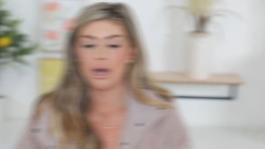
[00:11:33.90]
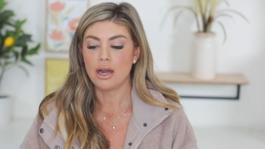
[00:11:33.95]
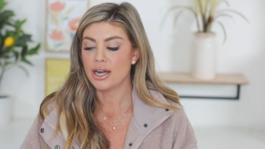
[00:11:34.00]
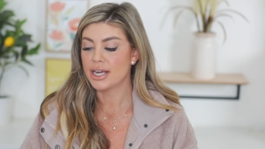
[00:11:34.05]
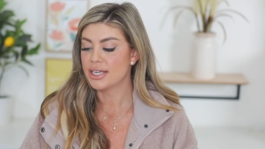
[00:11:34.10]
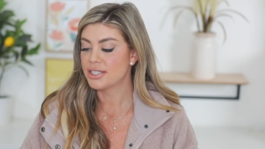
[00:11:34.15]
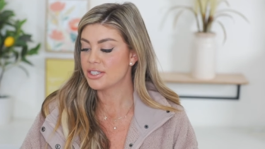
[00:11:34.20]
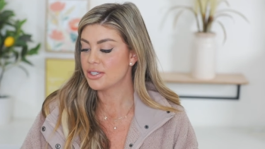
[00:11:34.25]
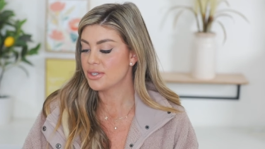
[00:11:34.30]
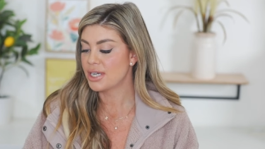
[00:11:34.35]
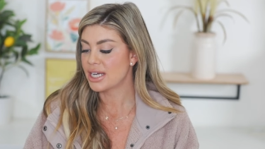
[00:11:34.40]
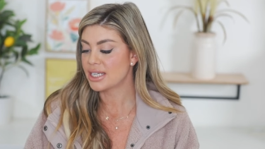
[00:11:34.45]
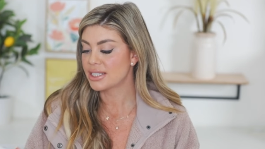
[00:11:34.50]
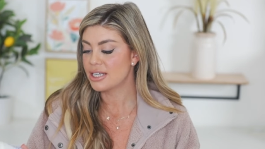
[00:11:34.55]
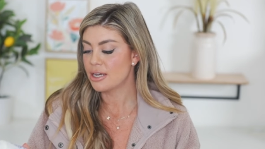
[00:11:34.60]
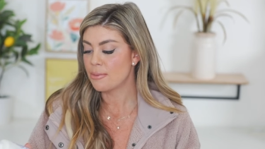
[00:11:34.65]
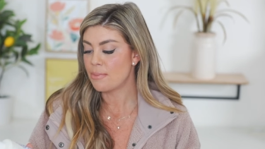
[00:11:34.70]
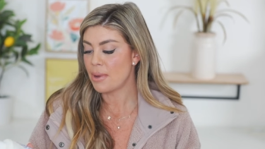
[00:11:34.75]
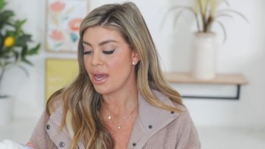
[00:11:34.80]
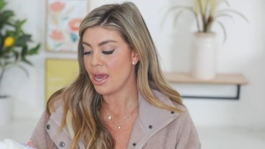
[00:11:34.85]
All right, so next
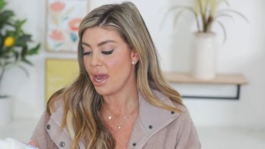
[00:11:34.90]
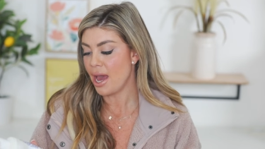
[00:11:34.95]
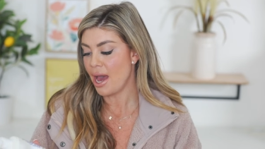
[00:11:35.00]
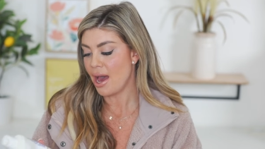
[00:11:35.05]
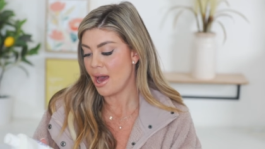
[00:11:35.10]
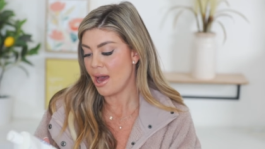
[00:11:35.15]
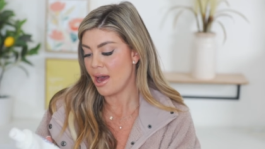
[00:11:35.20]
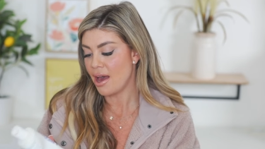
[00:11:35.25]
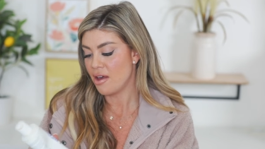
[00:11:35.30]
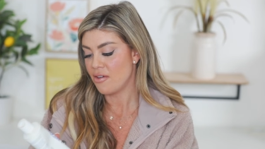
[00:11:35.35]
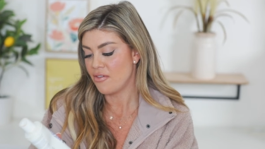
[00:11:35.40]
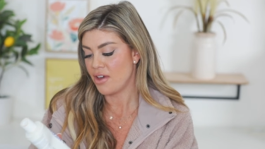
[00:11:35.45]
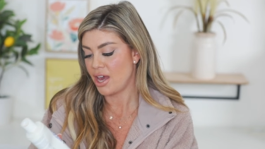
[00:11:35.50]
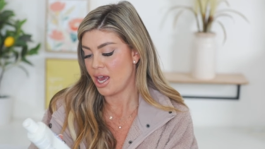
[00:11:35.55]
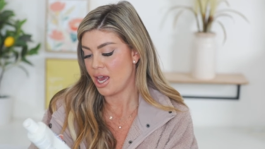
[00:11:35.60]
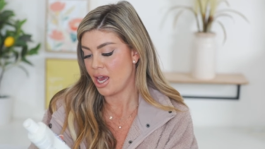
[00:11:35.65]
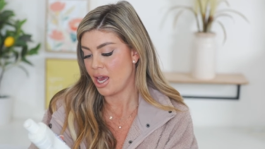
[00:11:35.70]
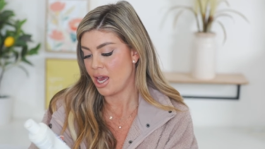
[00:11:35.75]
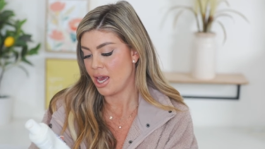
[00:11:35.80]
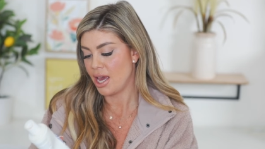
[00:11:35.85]
up I have
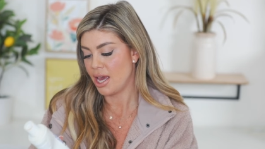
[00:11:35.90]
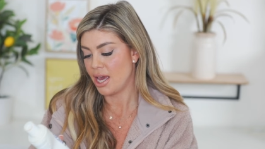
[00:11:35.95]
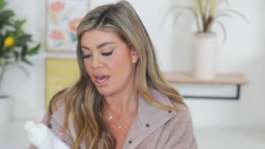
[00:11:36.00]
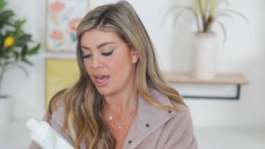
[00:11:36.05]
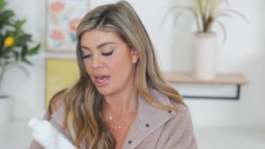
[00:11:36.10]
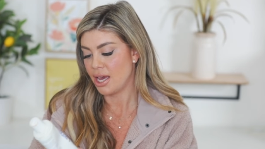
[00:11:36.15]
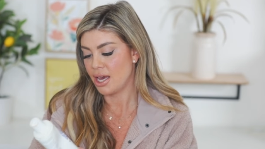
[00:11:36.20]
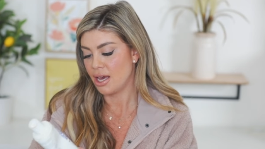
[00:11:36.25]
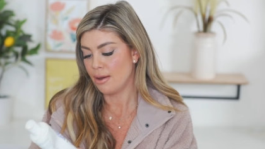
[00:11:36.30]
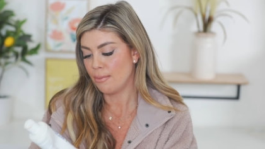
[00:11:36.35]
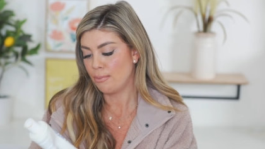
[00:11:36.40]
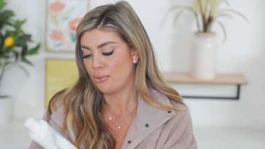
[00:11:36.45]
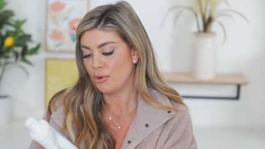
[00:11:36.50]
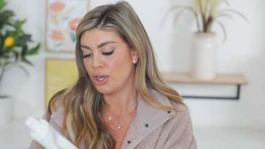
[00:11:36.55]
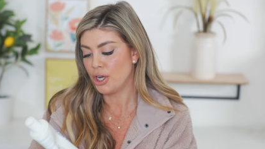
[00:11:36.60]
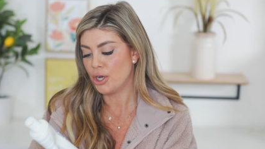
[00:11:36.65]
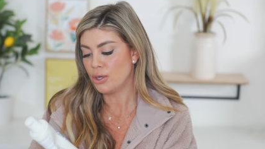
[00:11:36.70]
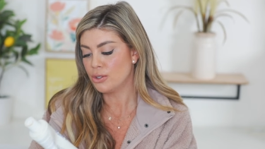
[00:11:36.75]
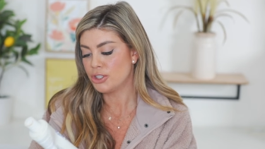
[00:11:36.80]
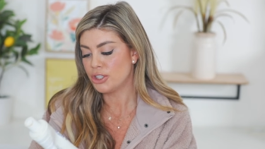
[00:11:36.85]
a
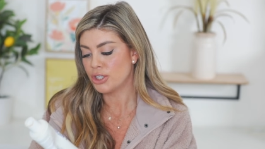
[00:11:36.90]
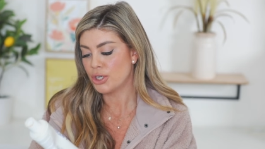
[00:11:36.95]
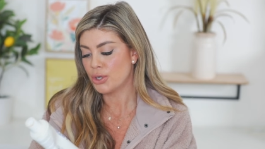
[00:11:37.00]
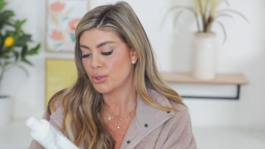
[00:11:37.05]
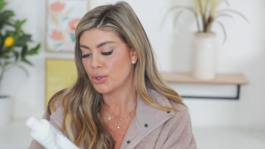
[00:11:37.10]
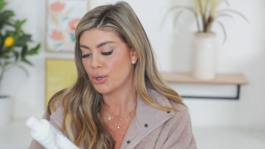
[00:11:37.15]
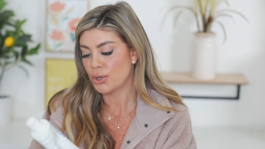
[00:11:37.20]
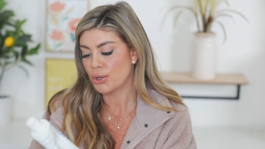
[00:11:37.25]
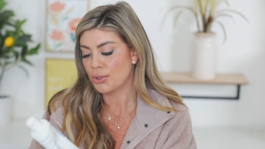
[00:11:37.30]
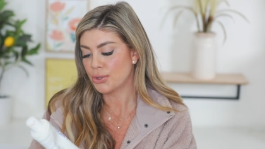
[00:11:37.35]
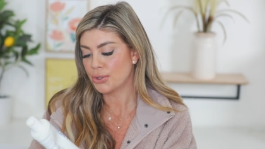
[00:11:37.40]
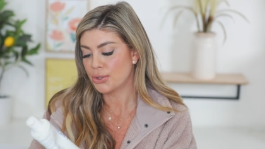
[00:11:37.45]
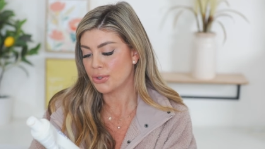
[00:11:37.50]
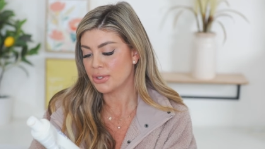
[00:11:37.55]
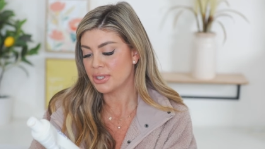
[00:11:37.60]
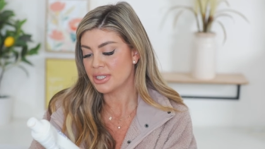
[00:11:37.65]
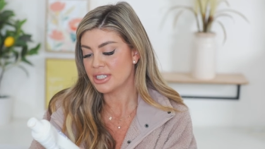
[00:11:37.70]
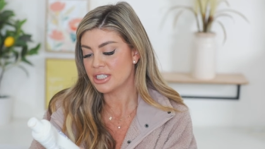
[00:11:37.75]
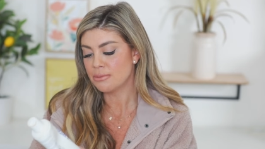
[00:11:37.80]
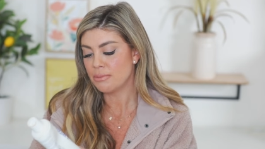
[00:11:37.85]
Briogeo Curl
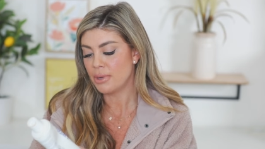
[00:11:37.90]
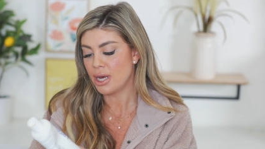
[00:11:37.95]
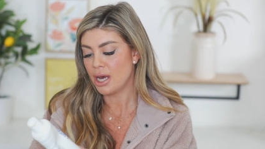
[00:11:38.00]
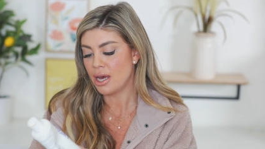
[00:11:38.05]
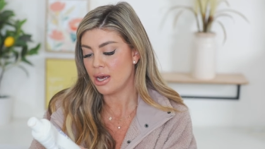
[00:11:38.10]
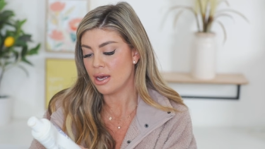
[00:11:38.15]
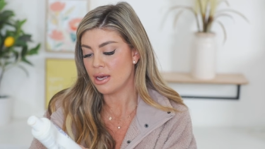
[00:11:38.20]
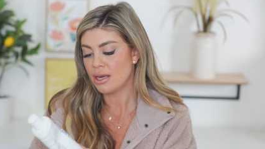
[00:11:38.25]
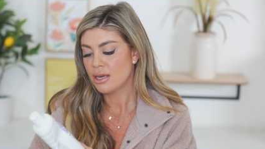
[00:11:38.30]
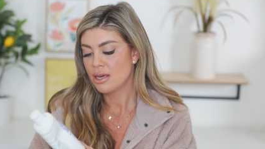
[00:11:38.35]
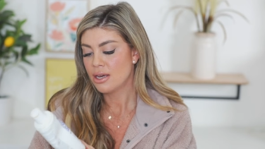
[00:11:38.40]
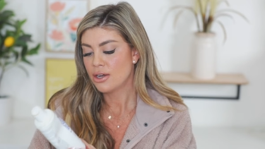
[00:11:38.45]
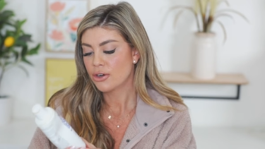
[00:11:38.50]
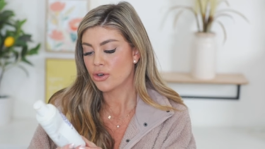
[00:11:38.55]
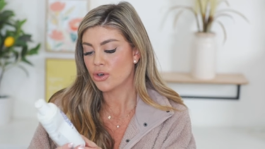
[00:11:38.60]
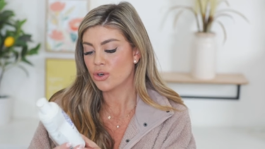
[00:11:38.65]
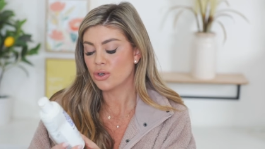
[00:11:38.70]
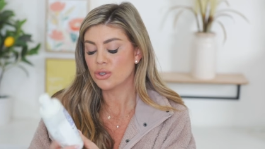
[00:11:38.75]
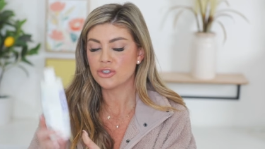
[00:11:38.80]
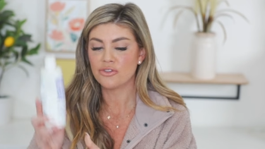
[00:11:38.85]
Charisma
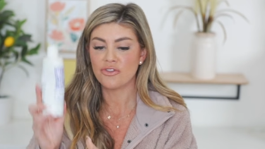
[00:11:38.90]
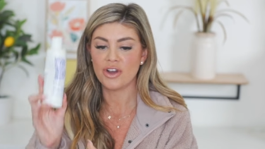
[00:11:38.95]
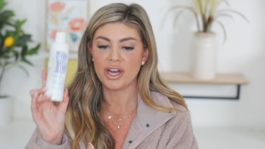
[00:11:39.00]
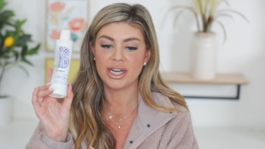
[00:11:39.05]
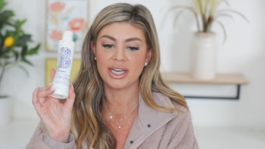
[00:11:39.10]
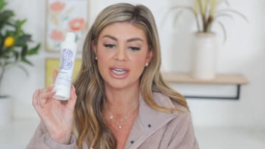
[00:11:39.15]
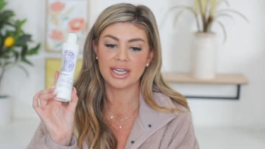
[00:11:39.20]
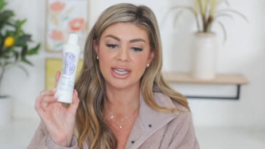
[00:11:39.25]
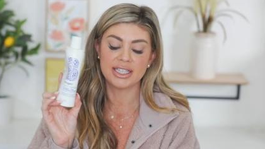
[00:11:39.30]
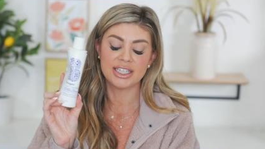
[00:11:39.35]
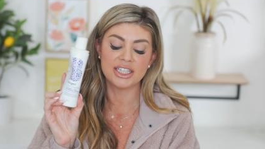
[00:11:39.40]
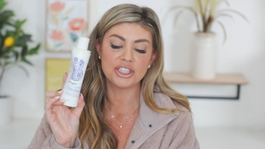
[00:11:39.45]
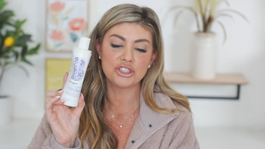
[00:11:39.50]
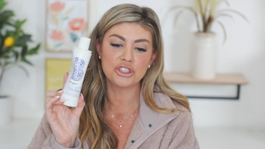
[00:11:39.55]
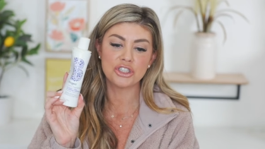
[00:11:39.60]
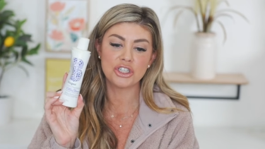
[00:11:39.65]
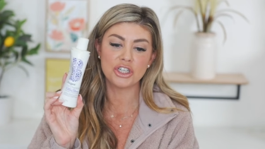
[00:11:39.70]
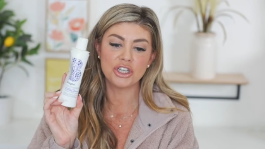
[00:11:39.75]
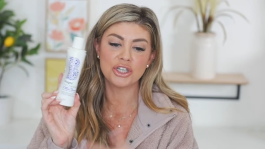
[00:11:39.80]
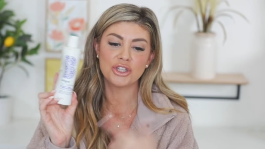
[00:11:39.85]
Curl Defining
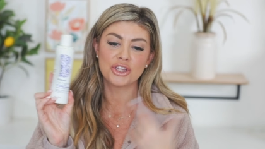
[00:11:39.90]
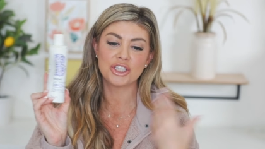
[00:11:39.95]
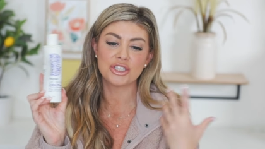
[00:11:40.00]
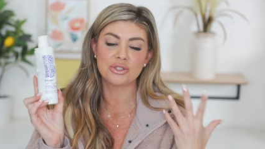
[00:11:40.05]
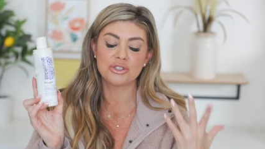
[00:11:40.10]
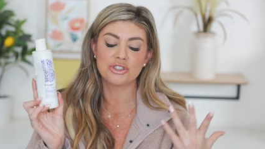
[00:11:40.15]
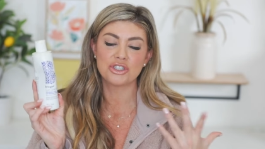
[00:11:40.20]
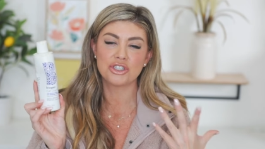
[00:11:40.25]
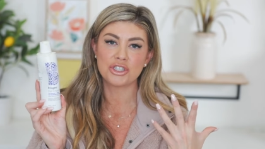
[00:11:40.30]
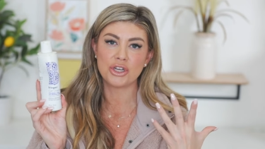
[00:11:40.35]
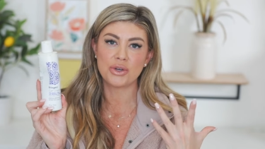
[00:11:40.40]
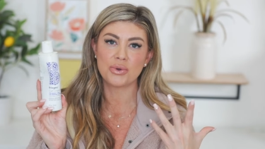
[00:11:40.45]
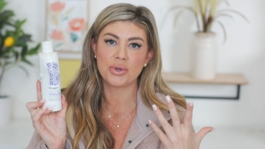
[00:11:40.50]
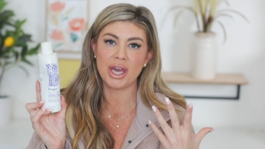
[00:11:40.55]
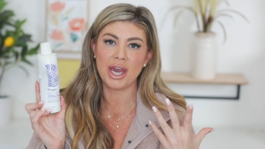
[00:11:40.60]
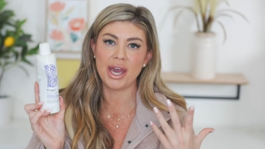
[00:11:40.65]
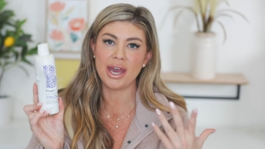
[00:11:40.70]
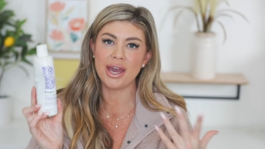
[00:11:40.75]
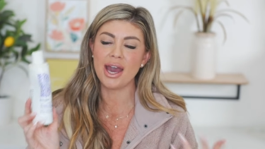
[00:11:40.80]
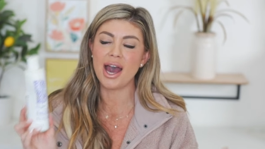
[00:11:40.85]
Conditioner. This is just
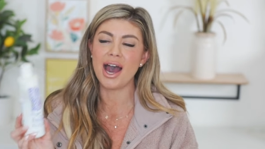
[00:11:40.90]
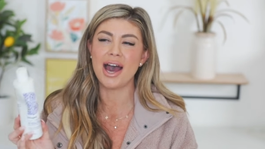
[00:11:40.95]
okay.